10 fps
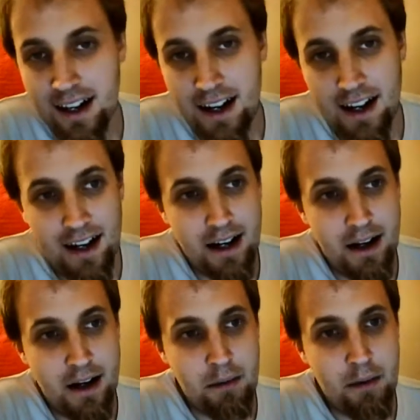
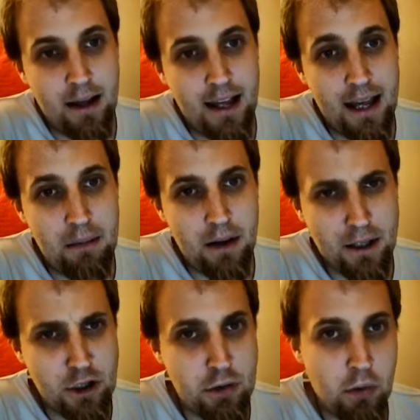a
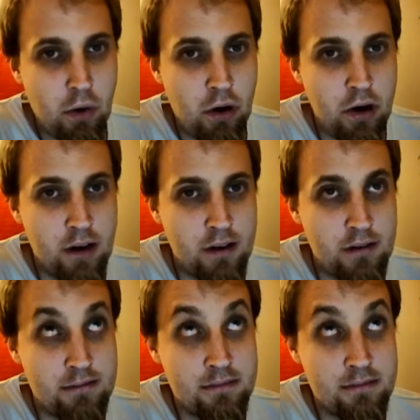much more